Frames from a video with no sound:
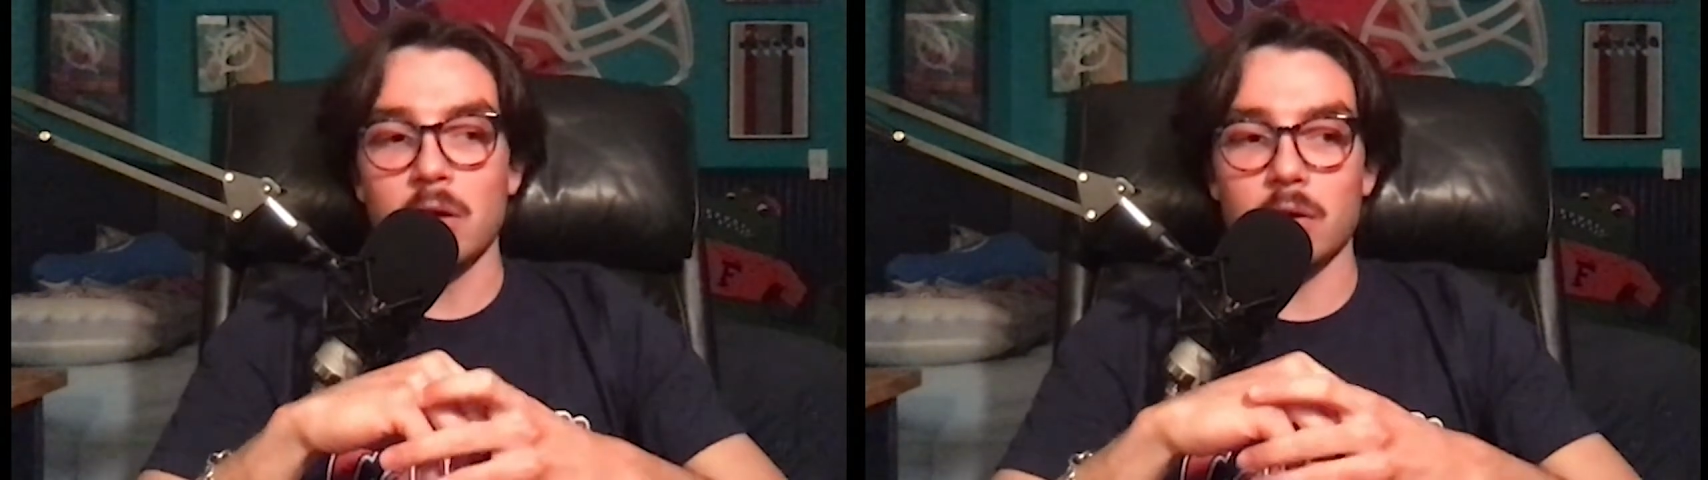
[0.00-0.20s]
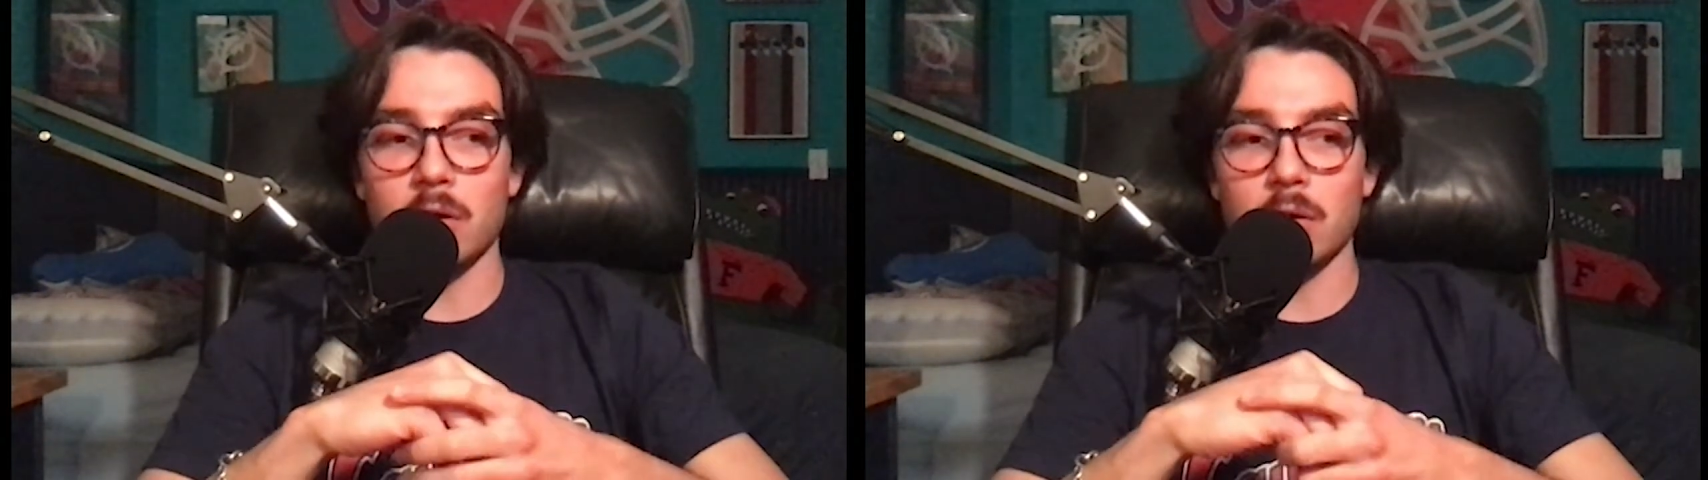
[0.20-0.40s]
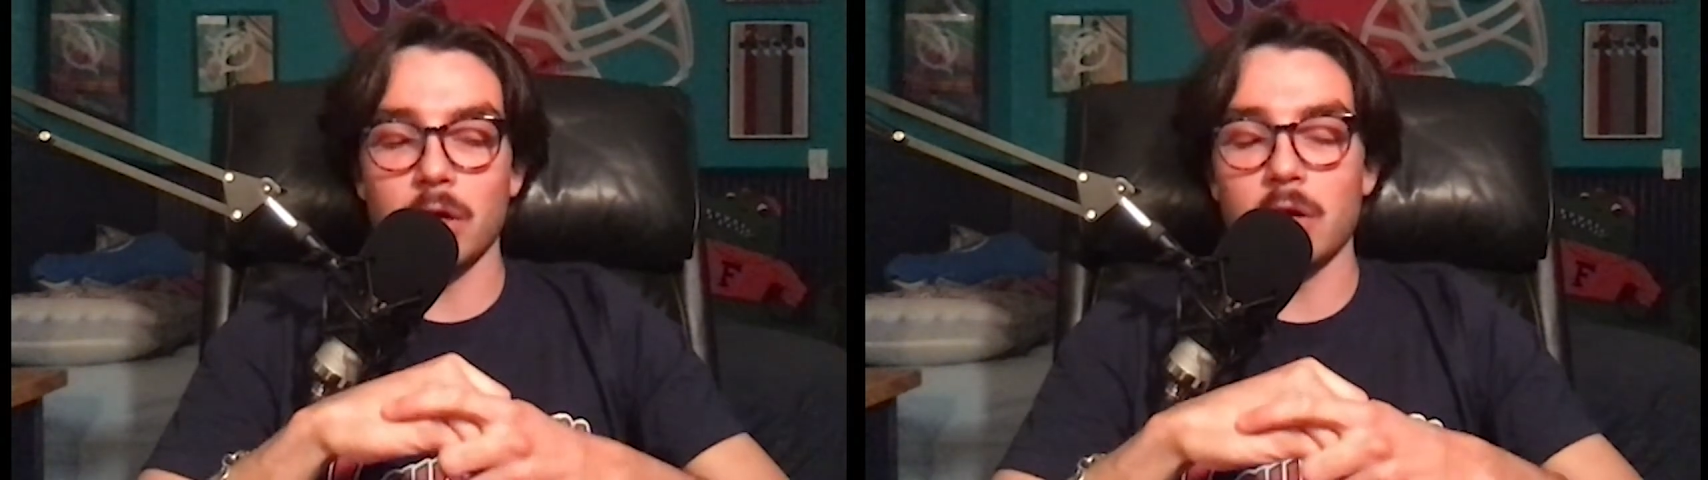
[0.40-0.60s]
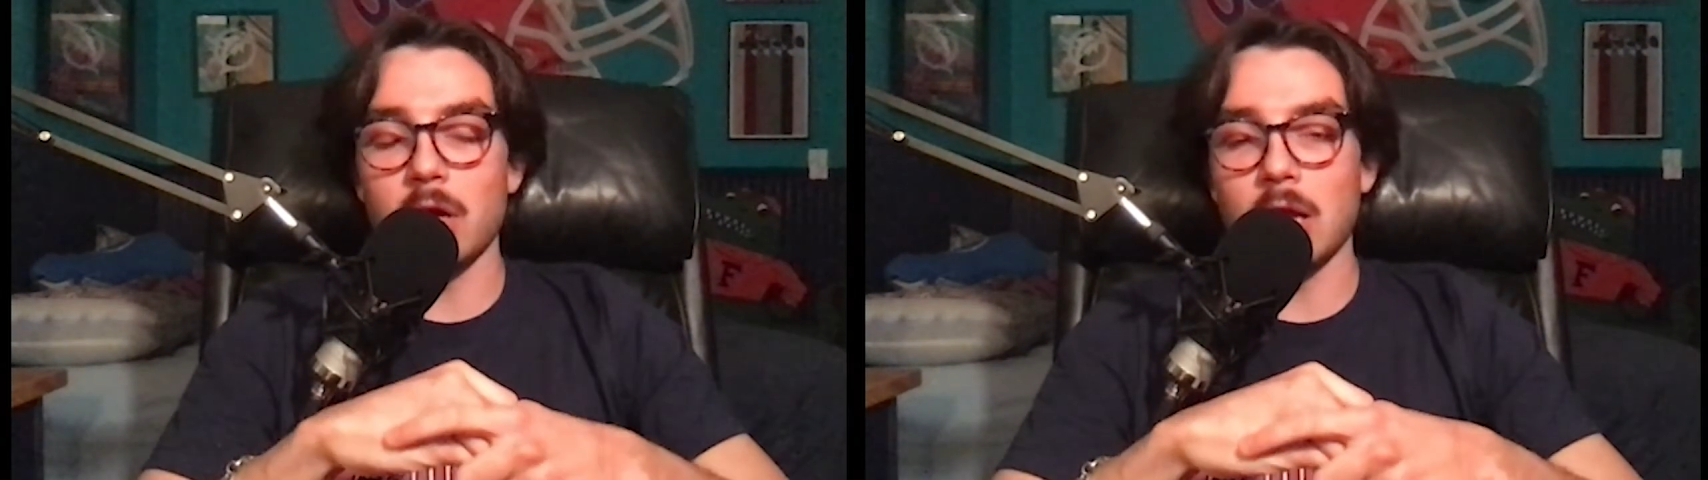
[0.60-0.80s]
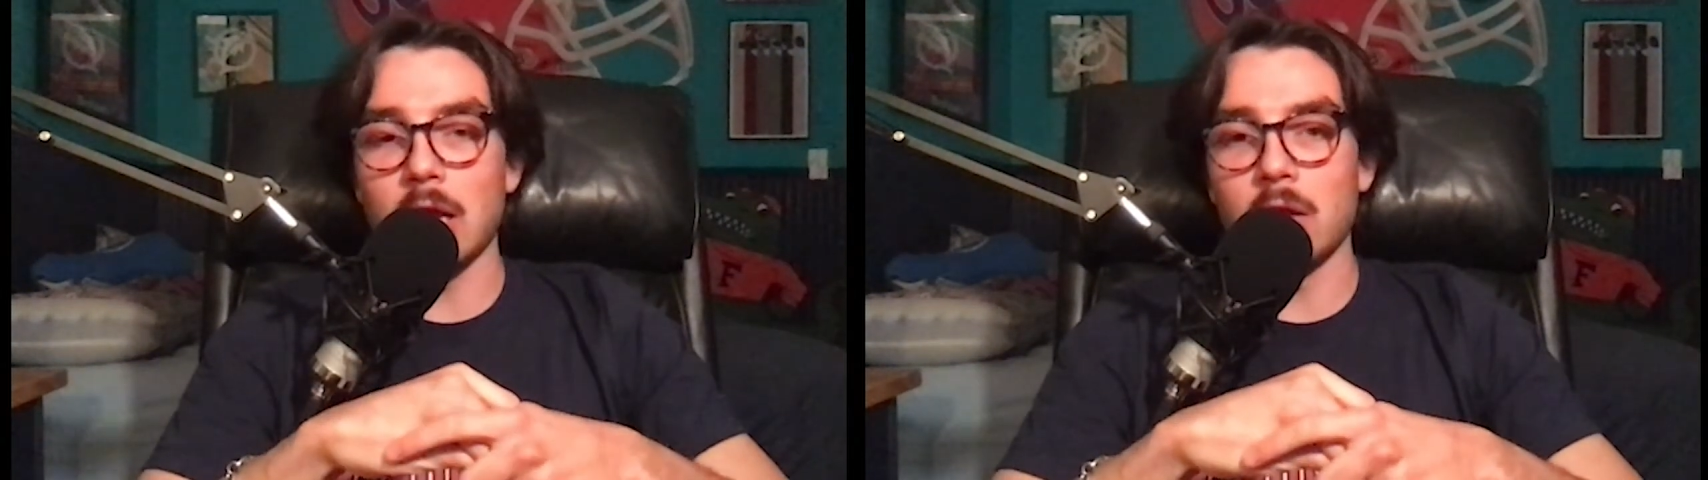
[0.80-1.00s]
earlier
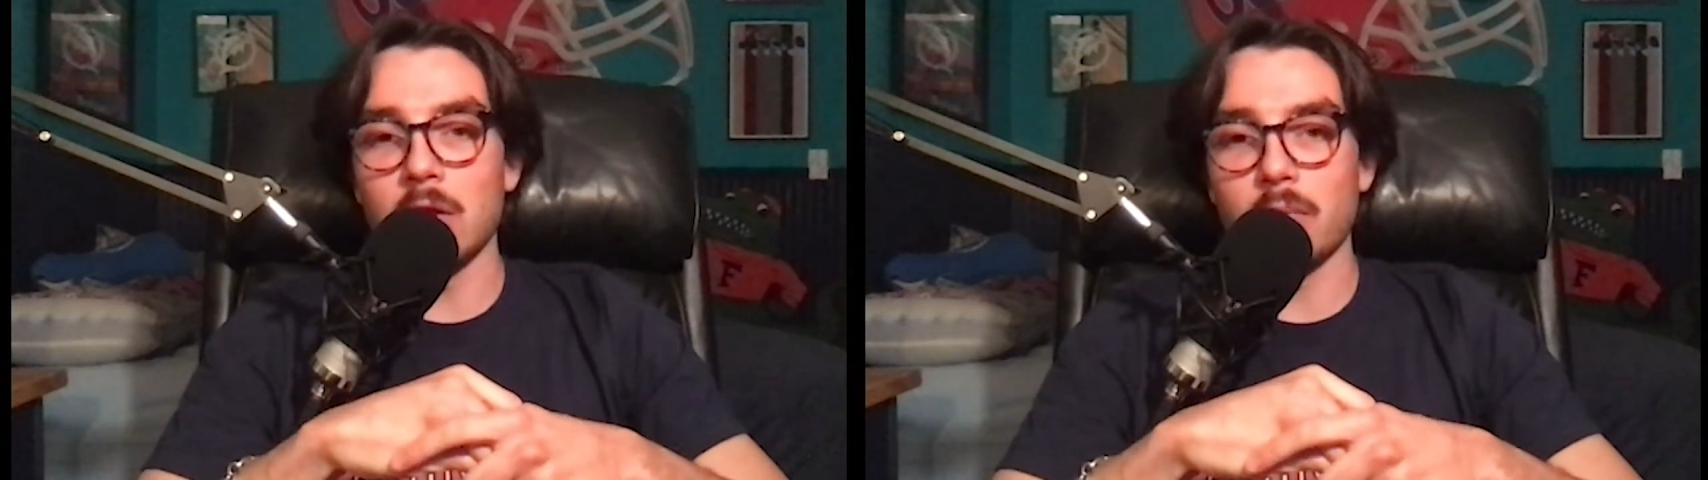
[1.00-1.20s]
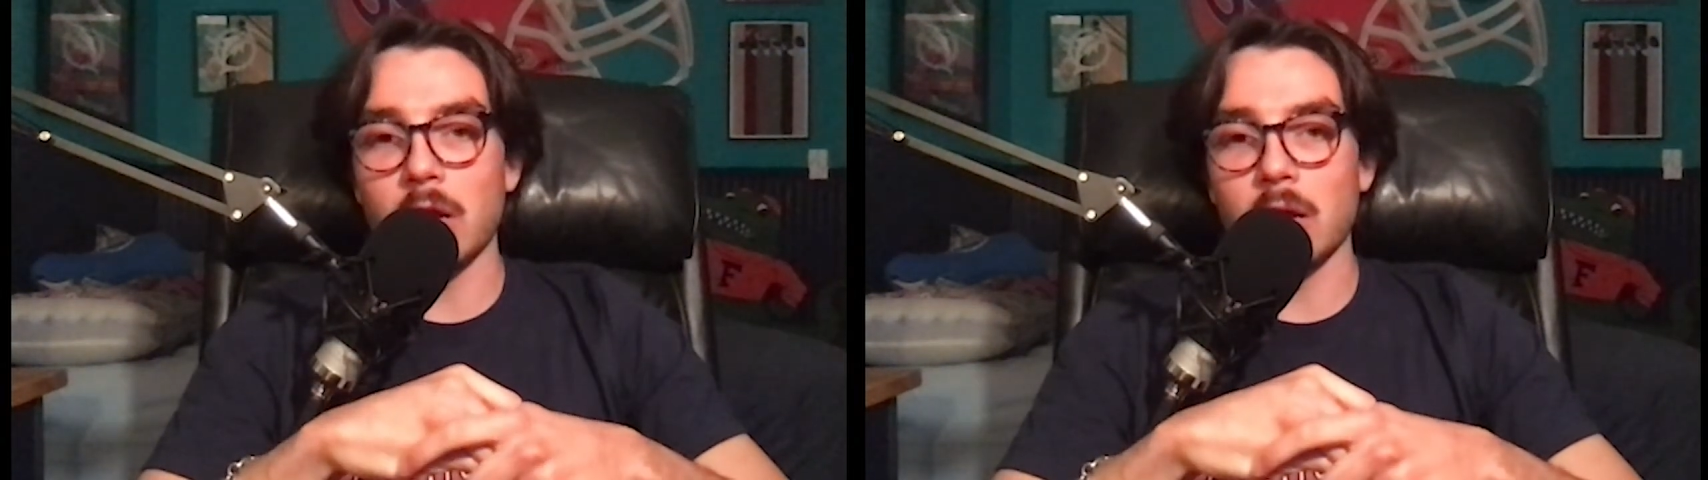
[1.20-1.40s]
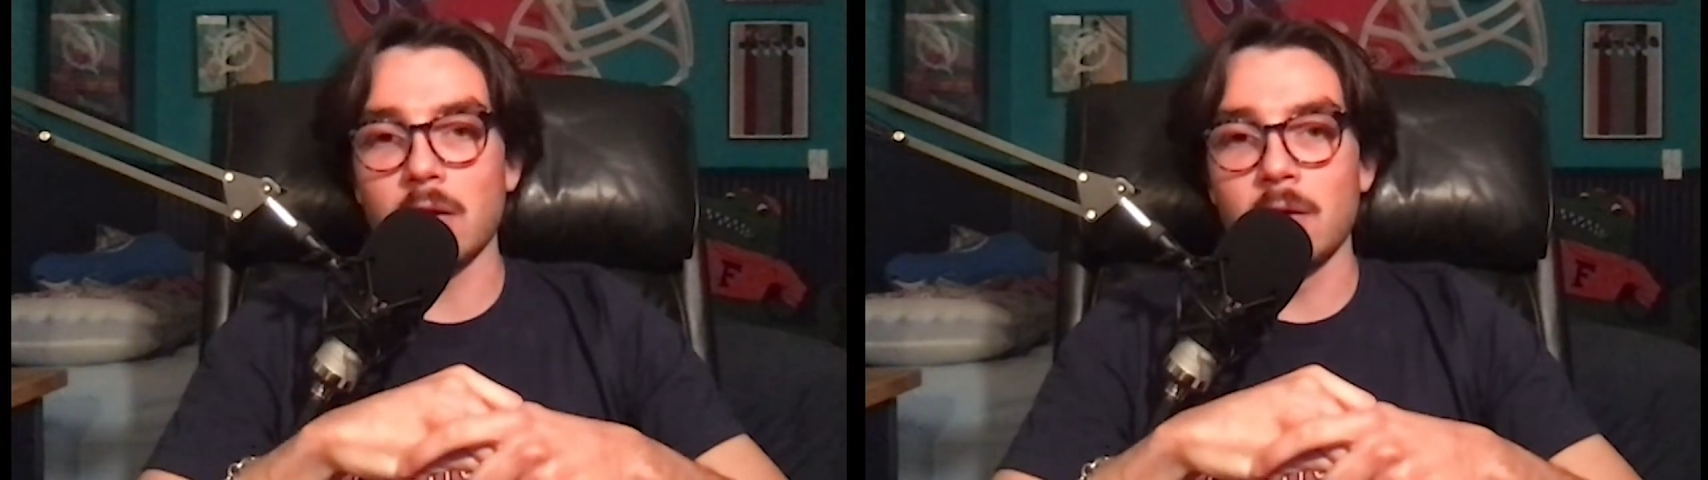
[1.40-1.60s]
in the week.